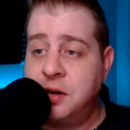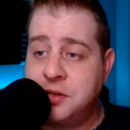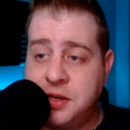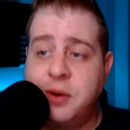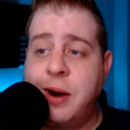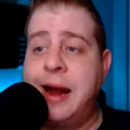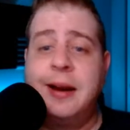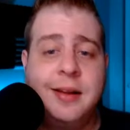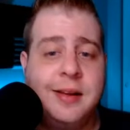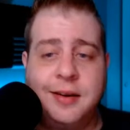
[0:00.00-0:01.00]
So you're right.
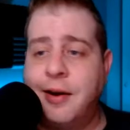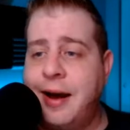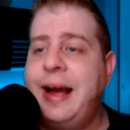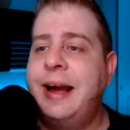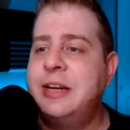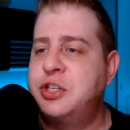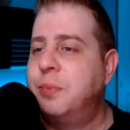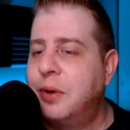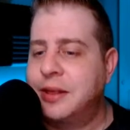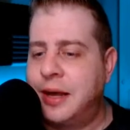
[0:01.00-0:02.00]
No, I should
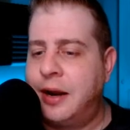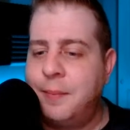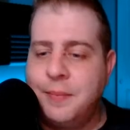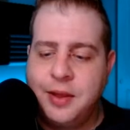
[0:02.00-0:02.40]
bring that up.